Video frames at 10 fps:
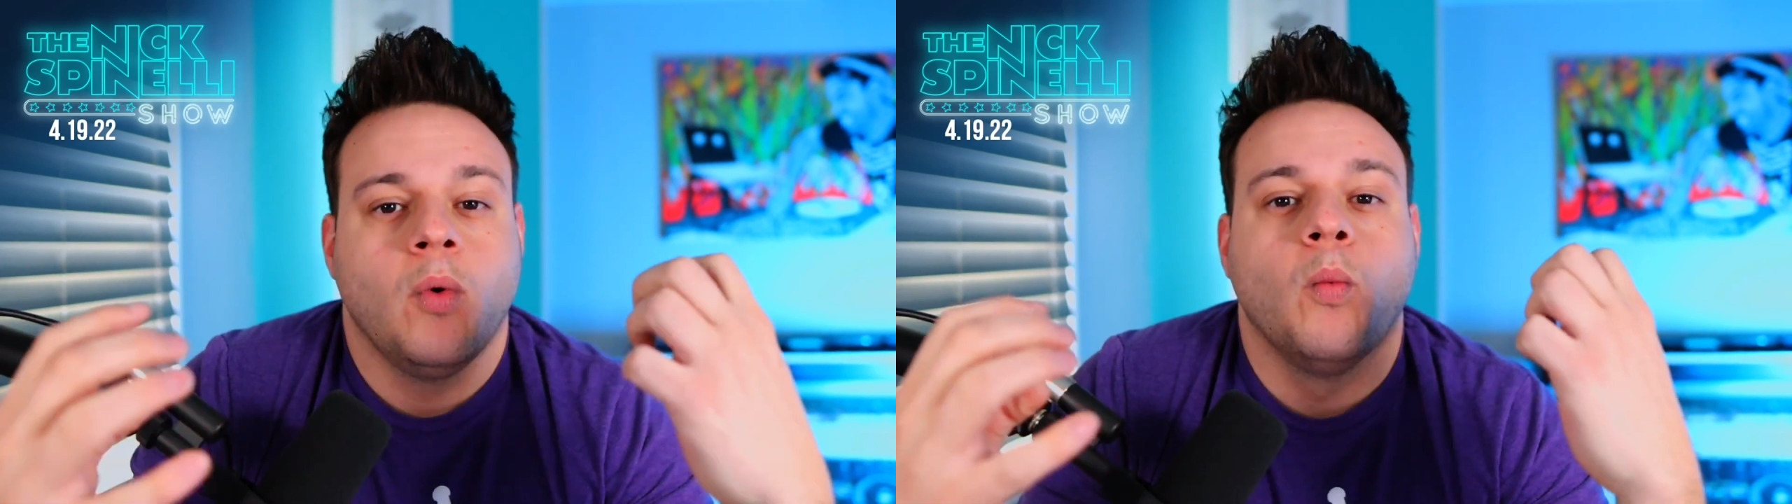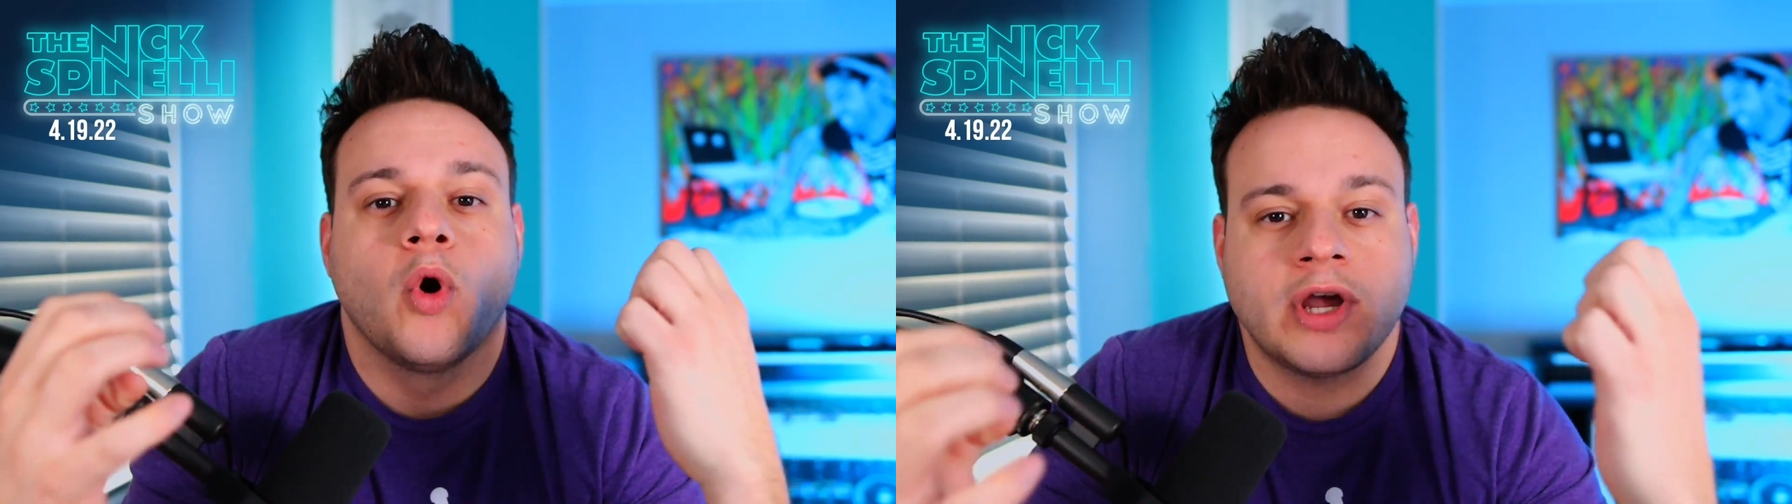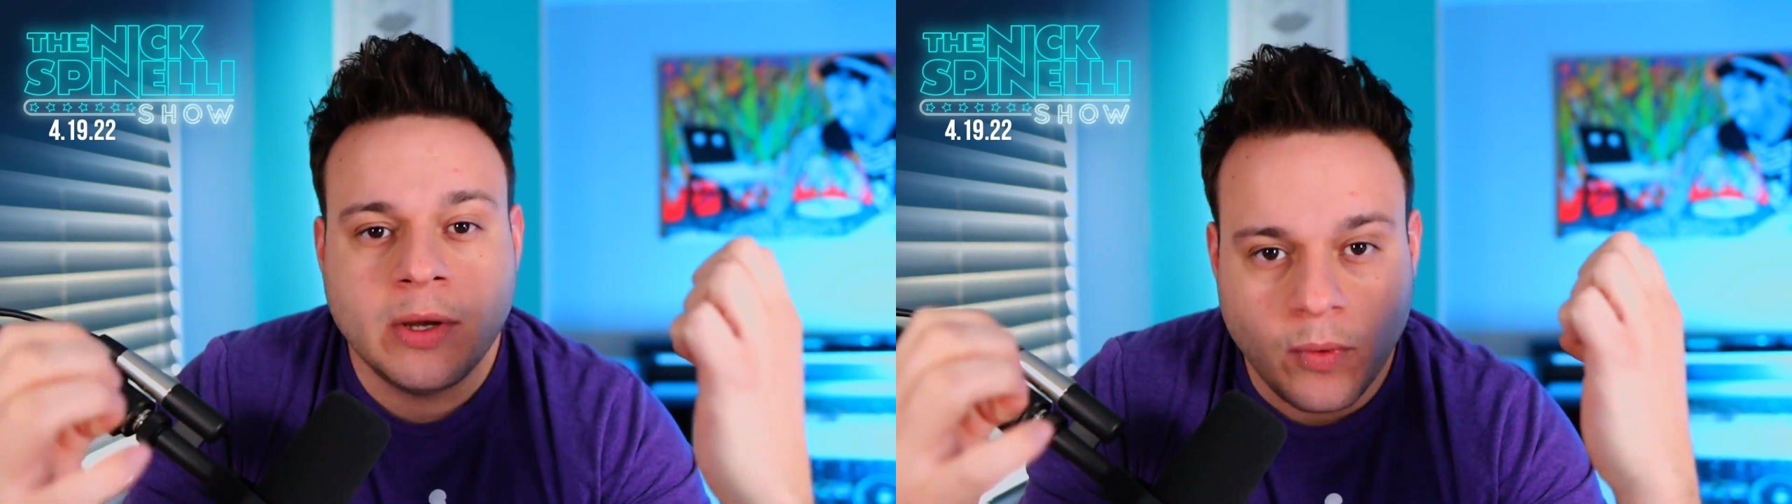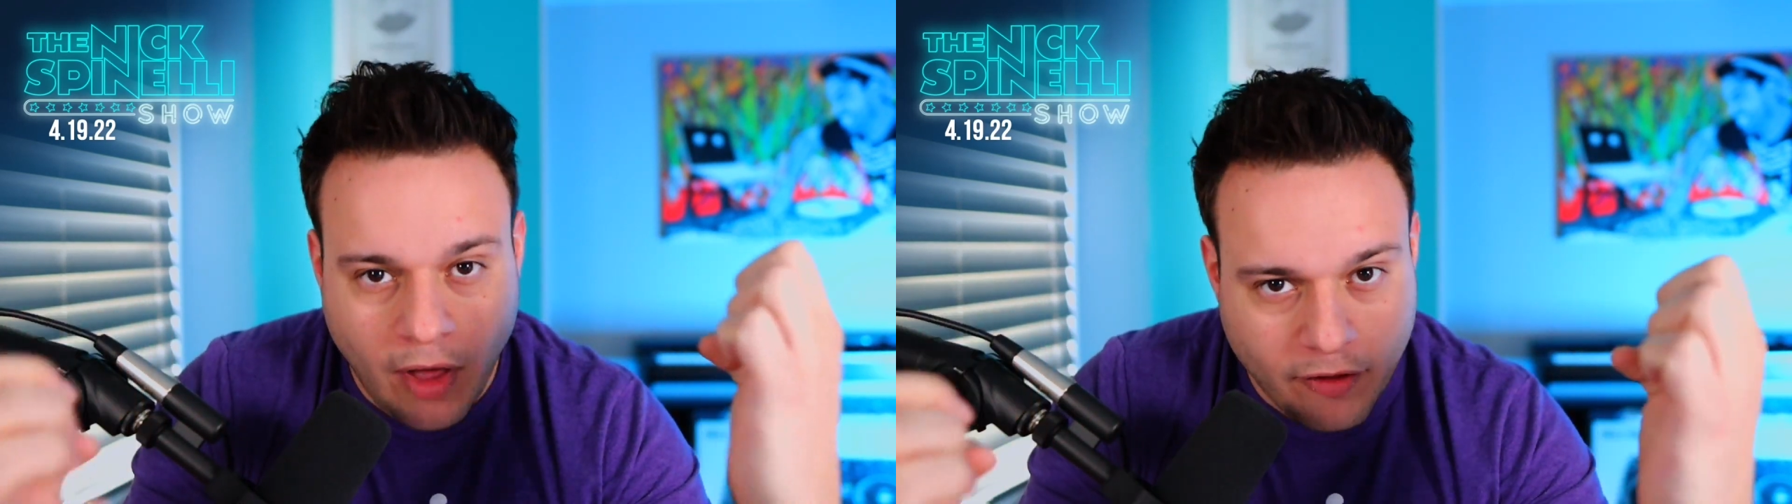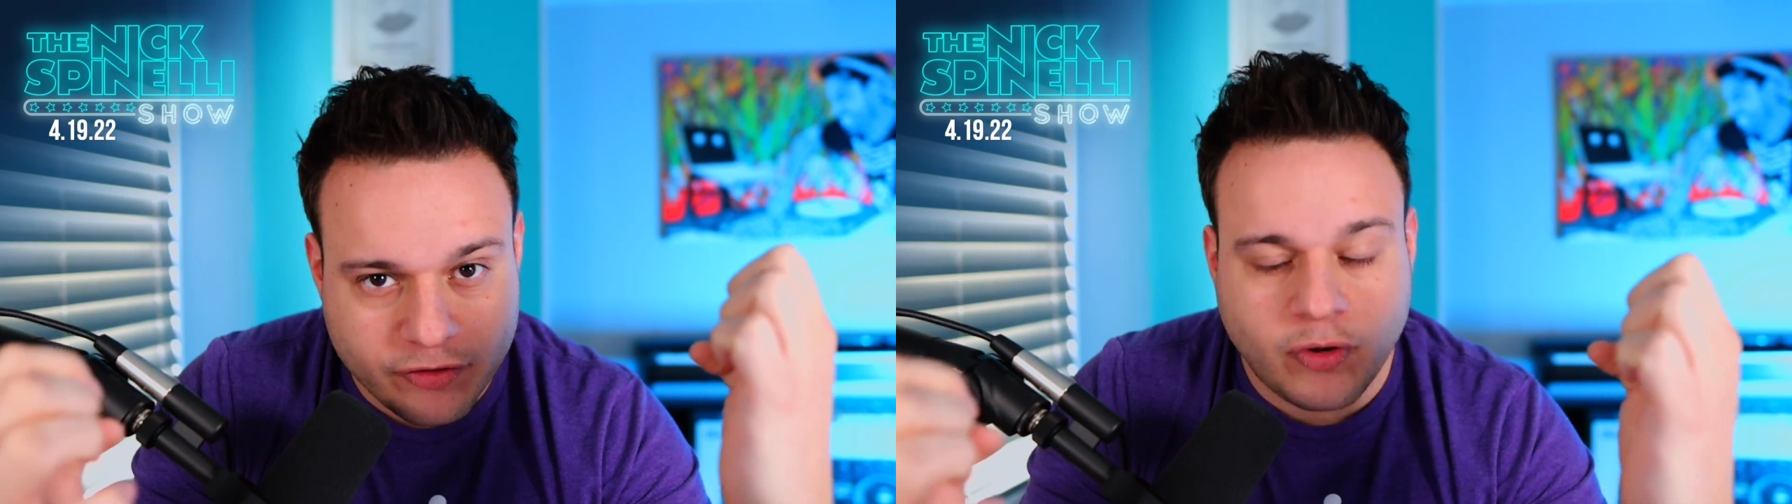working
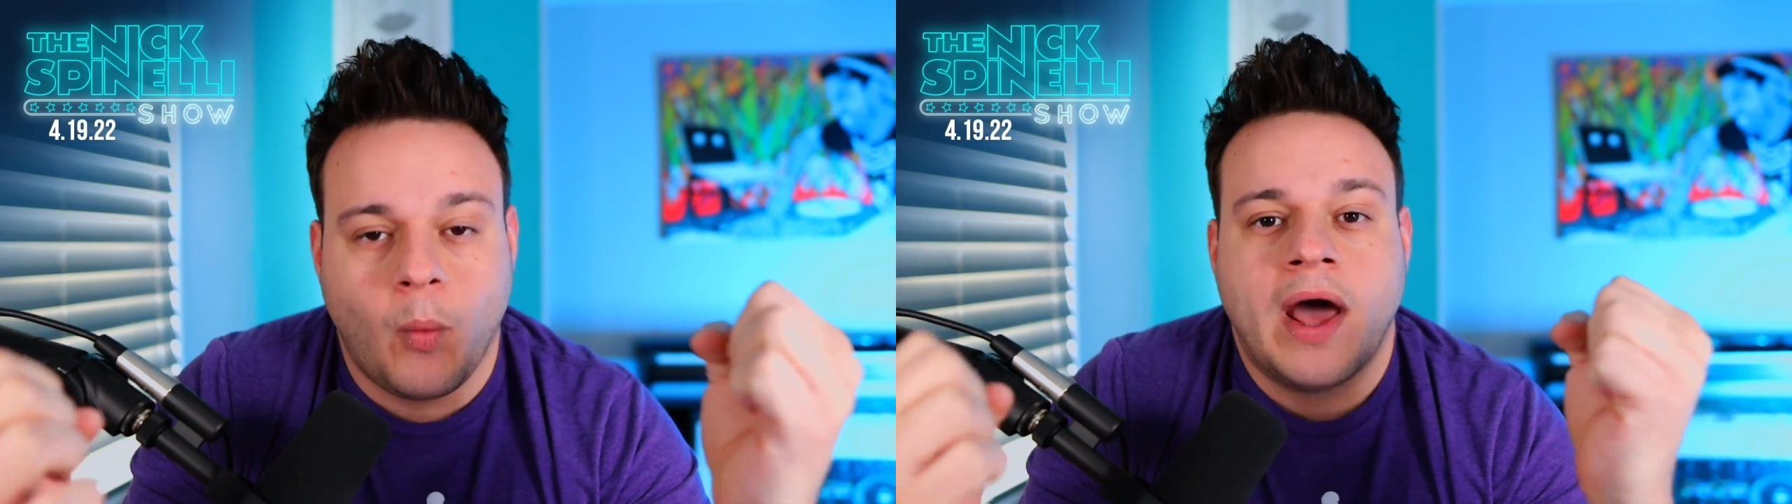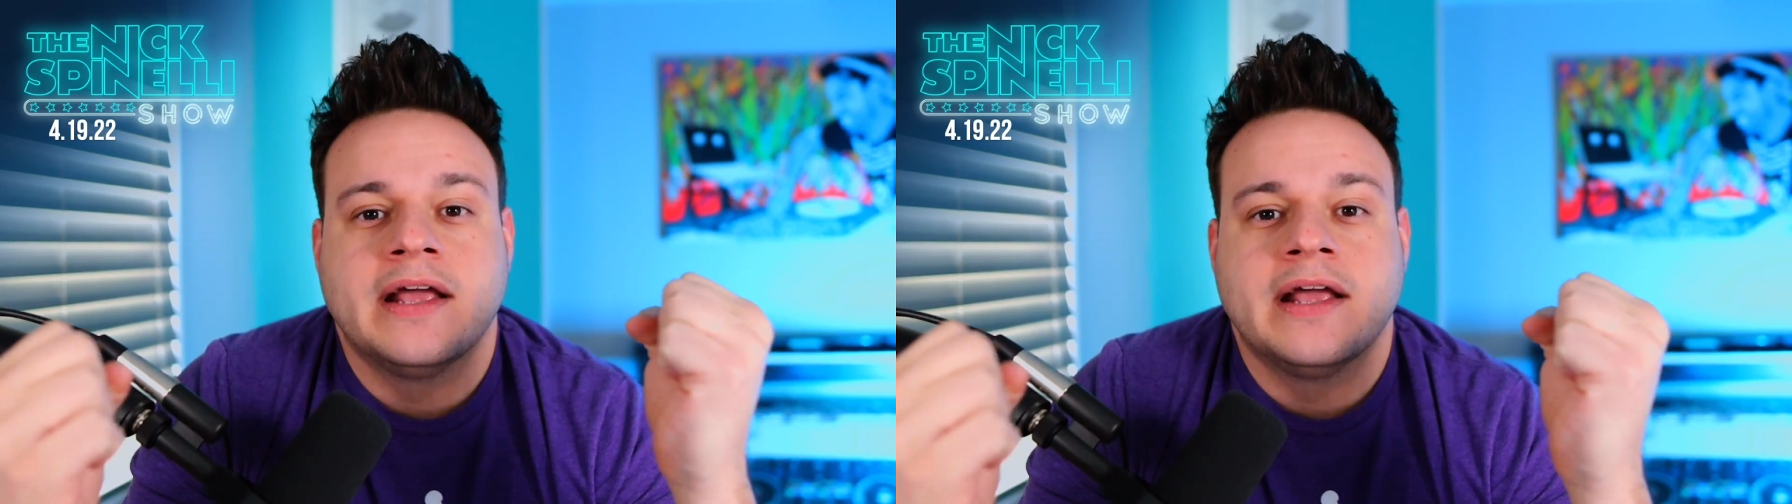with others at